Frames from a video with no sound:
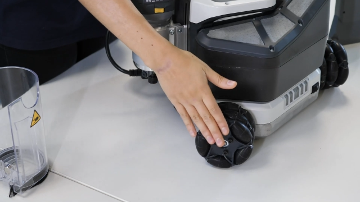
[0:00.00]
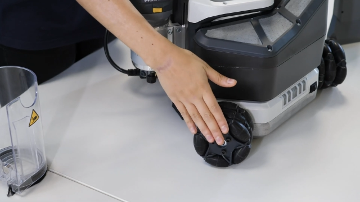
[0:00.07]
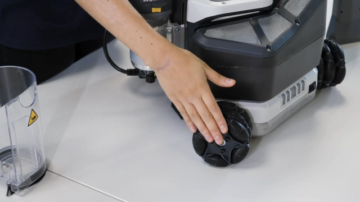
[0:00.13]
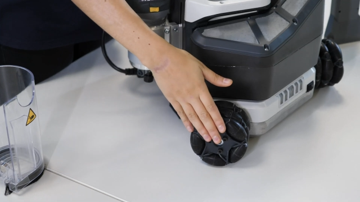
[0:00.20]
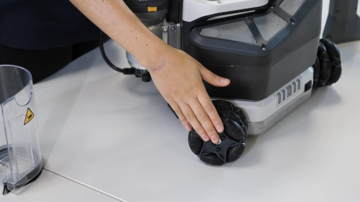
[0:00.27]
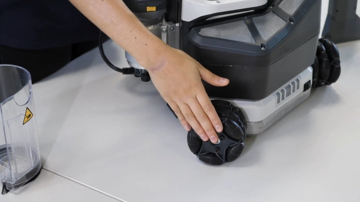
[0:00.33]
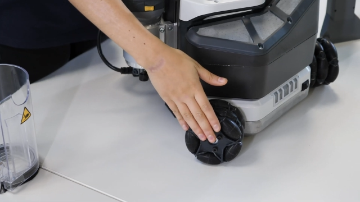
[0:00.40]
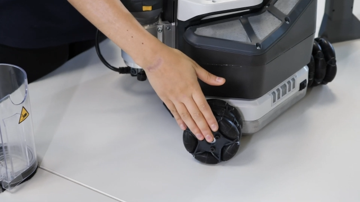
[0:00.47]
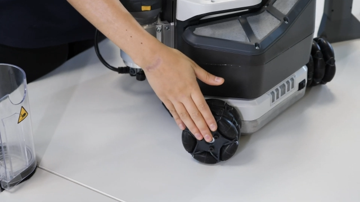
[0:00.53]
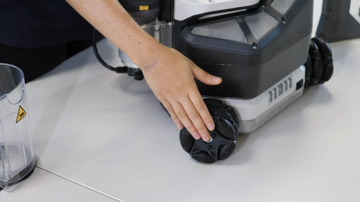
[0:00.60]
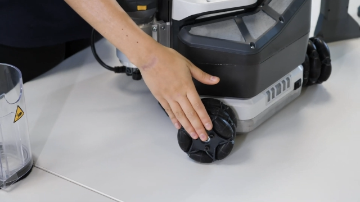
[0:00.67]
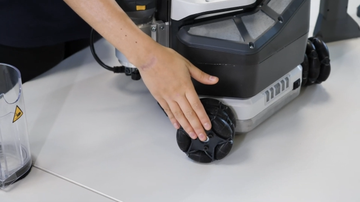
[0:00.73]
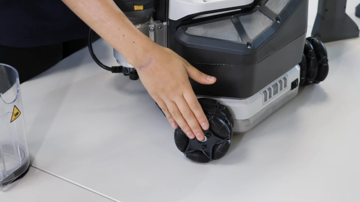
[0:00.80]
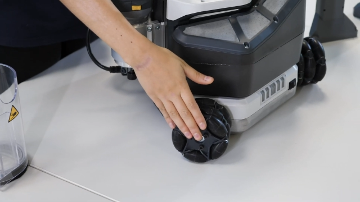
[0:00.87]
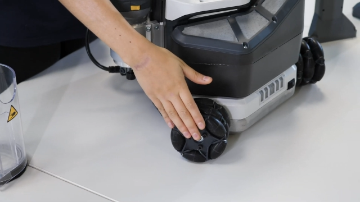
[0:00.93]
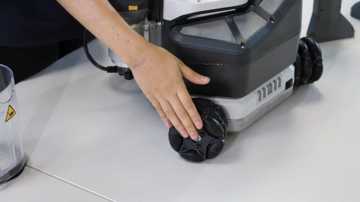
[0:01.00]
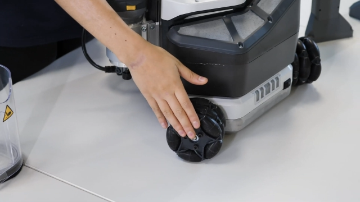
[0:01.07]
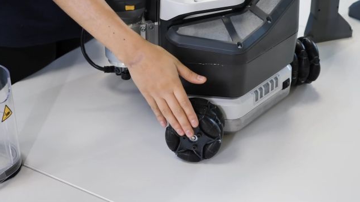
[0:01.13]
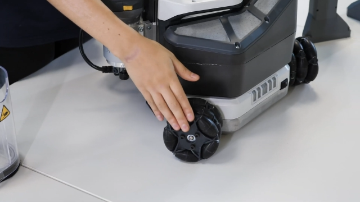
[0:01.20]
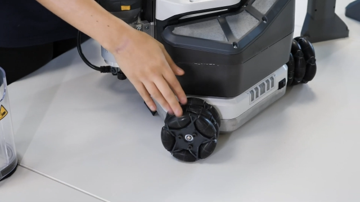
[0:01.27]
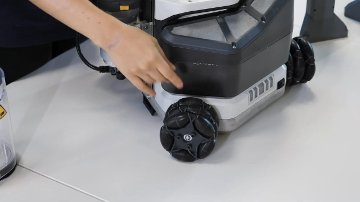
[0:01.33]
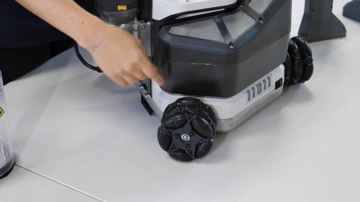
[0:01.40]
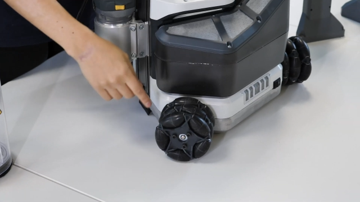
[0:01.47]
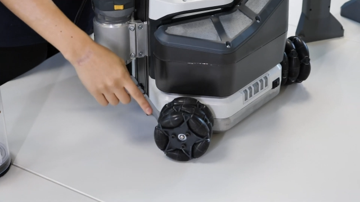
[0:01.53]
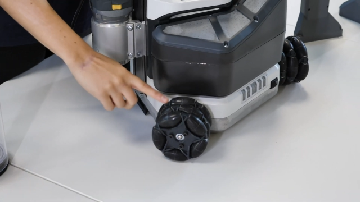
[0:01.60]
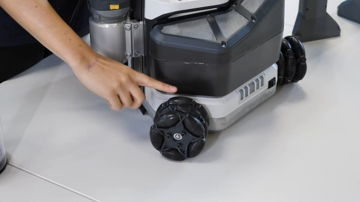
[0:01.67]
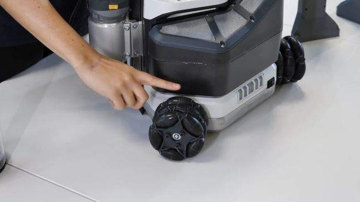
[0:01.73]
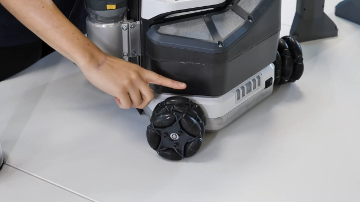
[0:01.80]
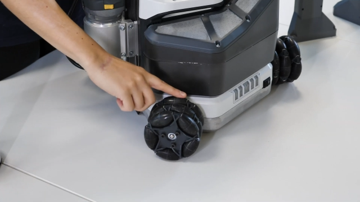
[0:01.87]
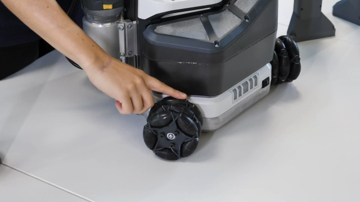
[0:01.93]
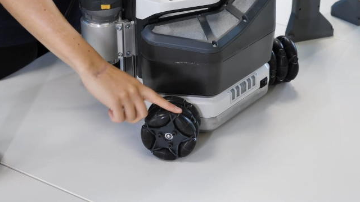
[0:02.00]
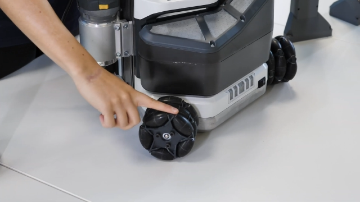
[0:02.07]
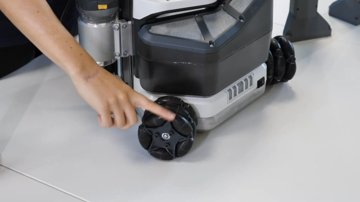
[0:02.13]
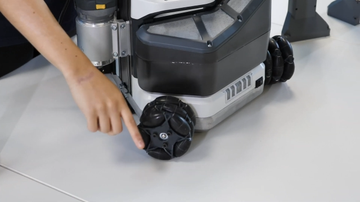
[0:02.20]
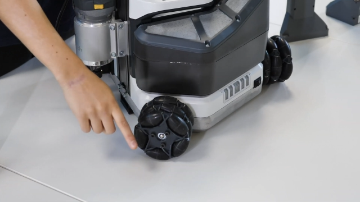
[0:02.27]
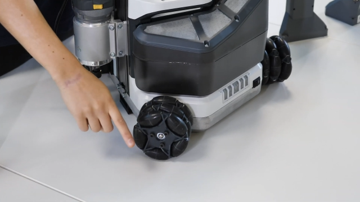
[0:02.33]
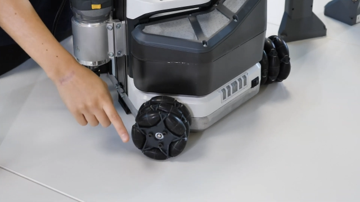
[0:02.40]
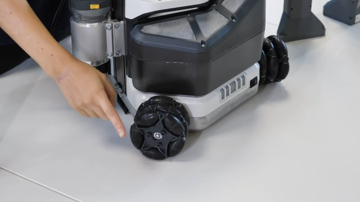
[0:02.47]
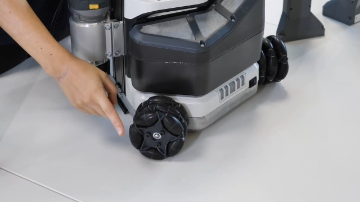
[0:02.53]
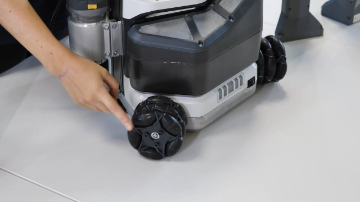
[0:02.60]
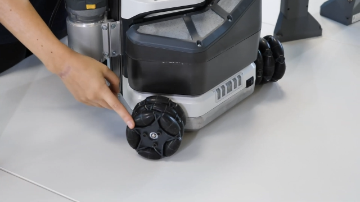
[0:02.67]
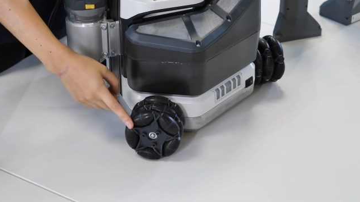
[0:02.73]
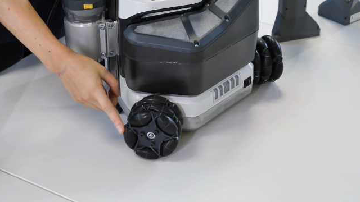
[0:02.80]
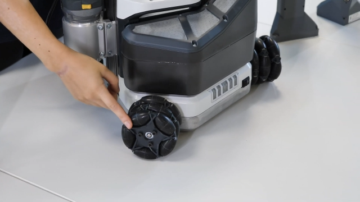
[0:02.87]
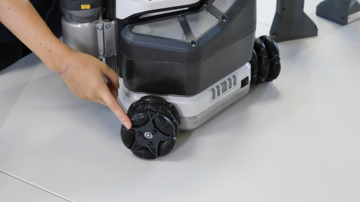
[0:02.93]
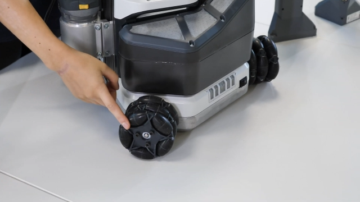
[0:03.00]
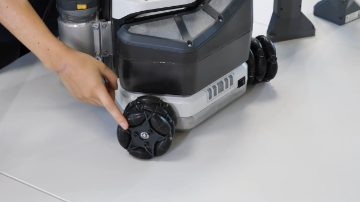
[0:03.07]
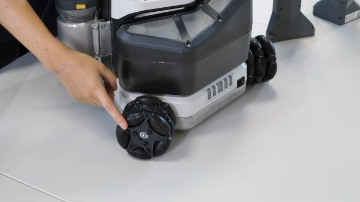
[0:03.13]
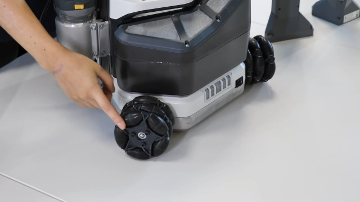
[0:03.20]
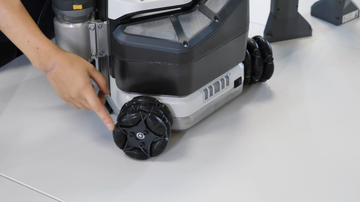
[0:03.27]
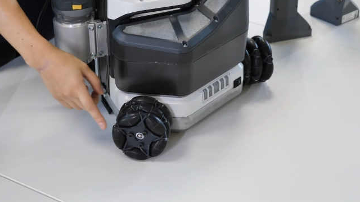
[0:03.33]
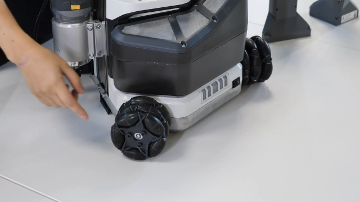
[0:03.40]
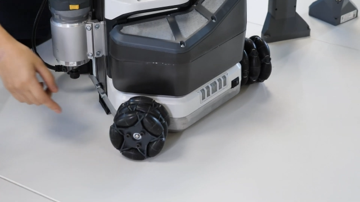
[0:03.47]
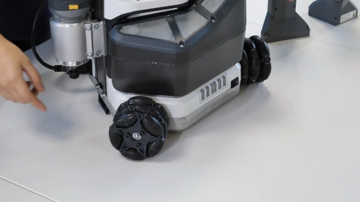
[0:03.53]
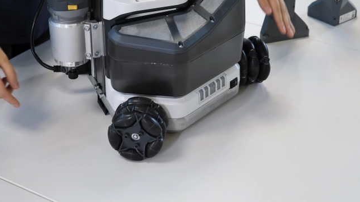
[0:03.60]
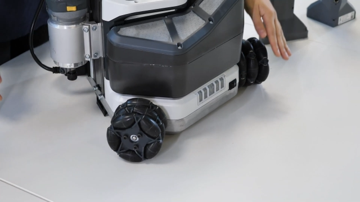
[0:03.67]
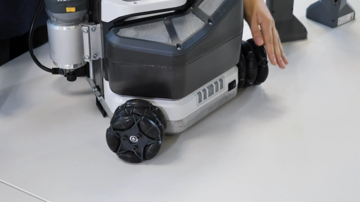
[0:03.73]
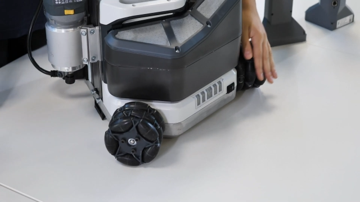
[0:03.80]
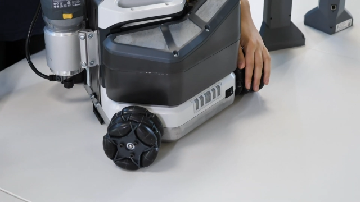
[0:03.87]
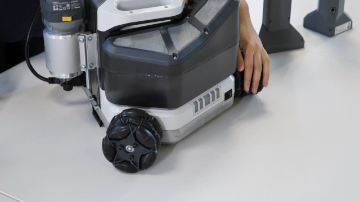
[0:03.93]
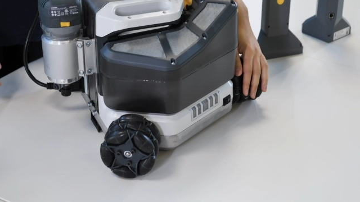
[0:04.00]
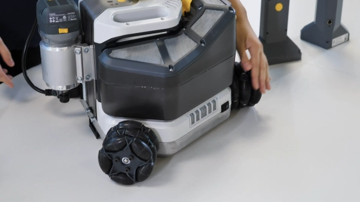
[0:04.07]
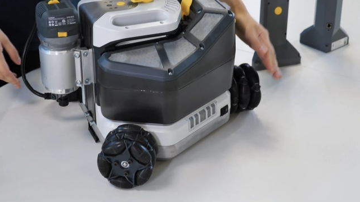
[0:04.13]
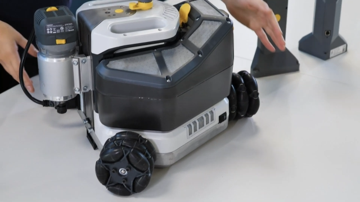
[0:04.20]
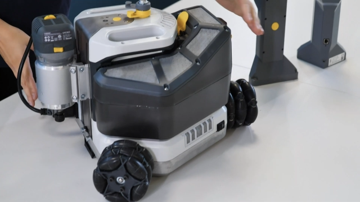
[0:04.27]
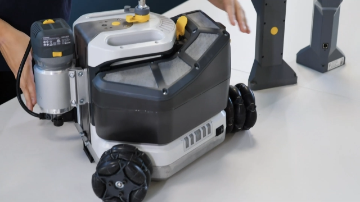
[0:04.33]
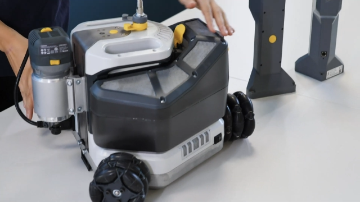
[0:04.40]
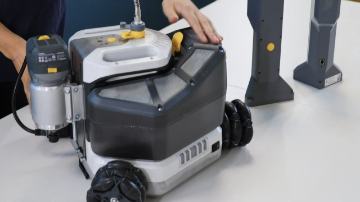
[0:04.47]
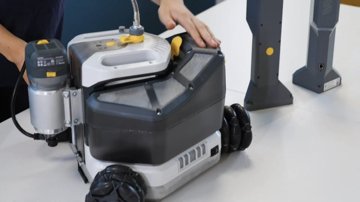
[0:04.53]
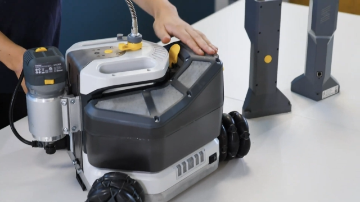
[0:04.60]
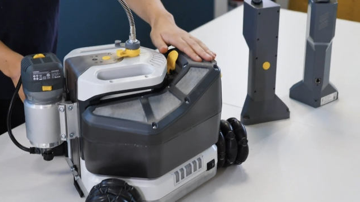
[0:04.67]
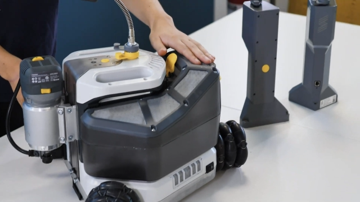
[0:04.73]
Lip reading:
No face is visible, so there are no lips to read.